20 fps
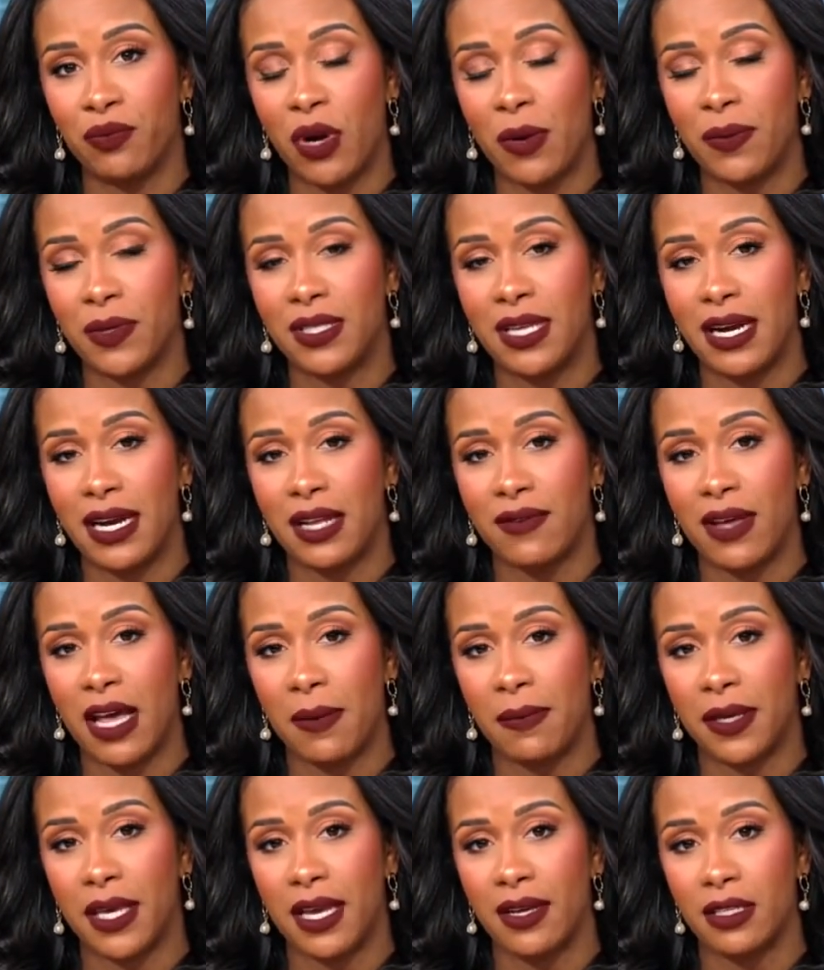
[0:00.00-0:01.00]
Representative
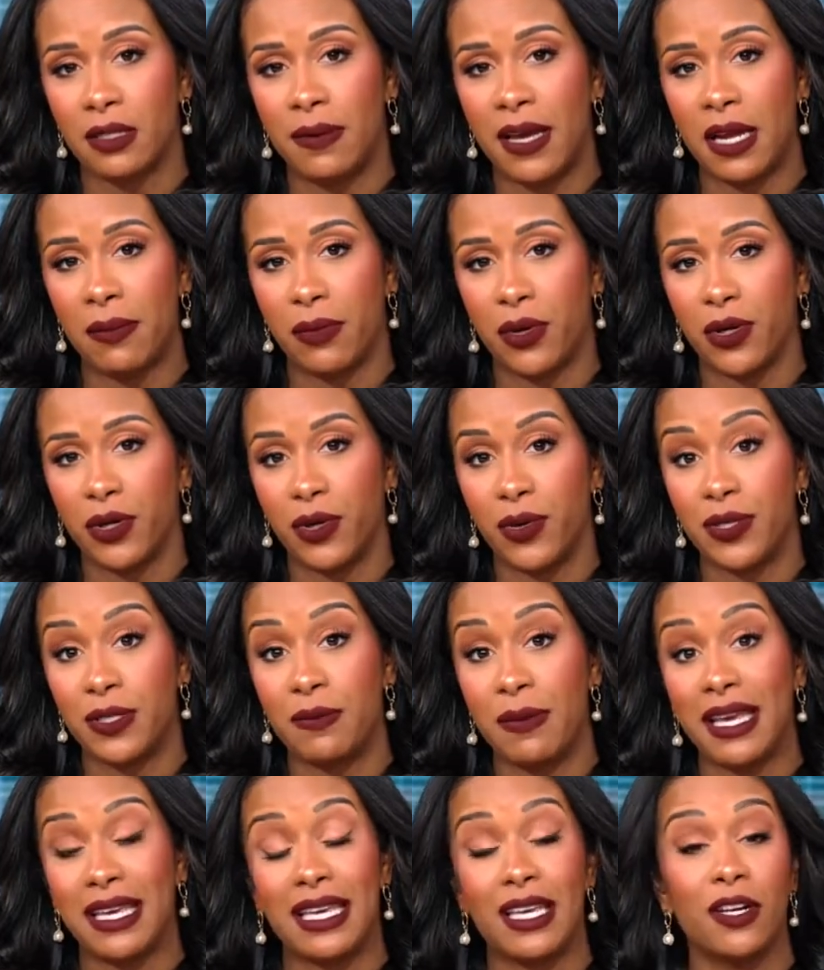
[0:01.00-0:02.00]
Abigail Spanberger is
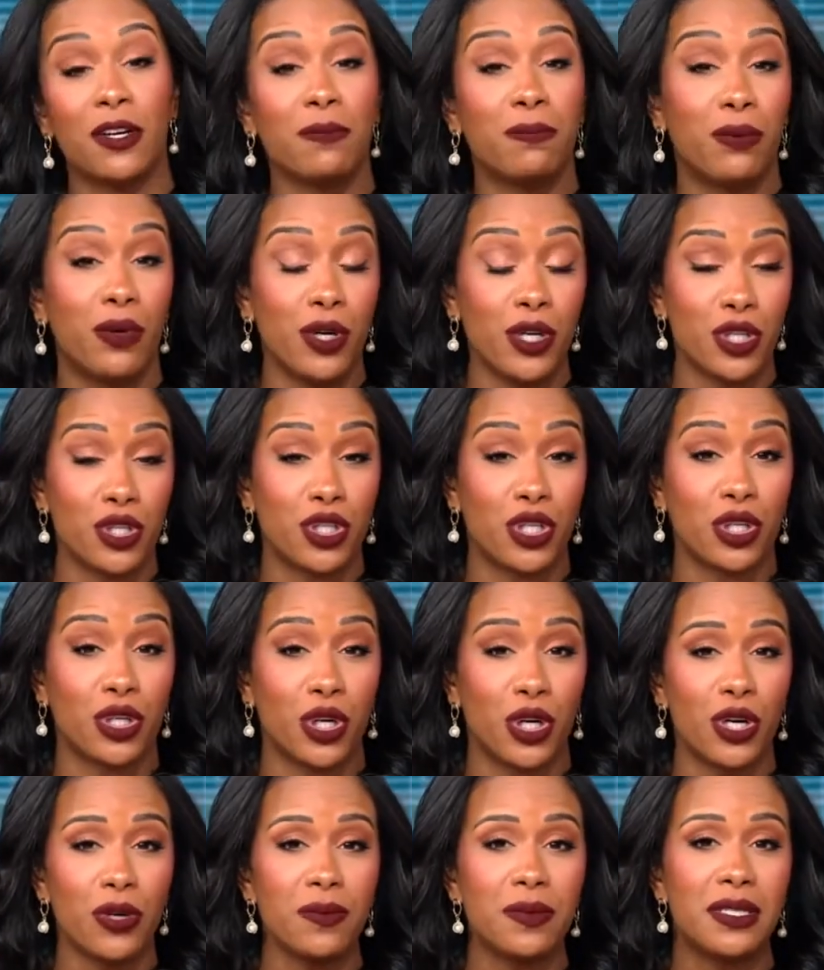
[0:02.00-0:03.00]
making her push to
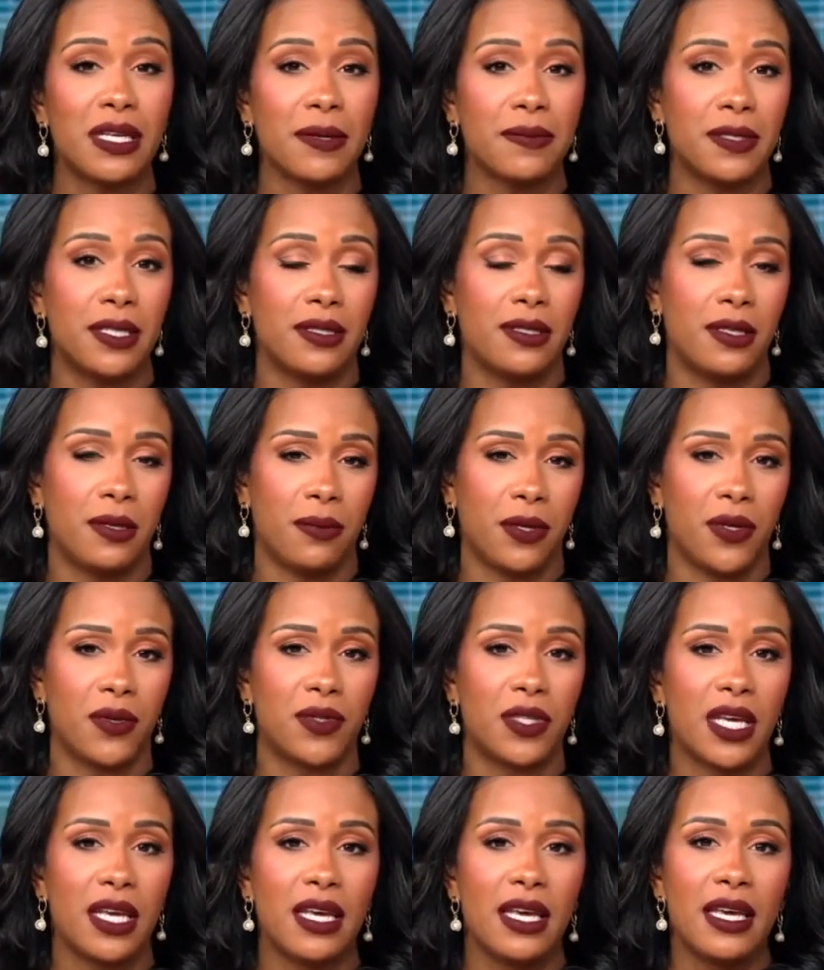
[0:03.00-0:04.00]
curb substance
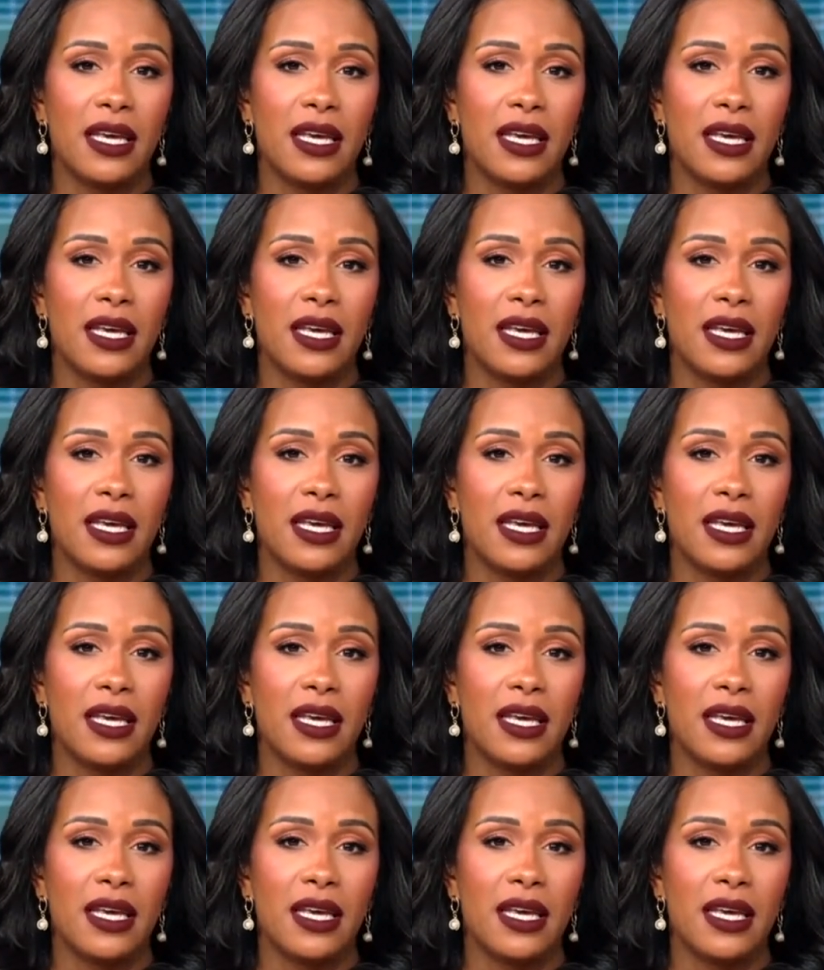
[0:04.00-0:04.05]
abuse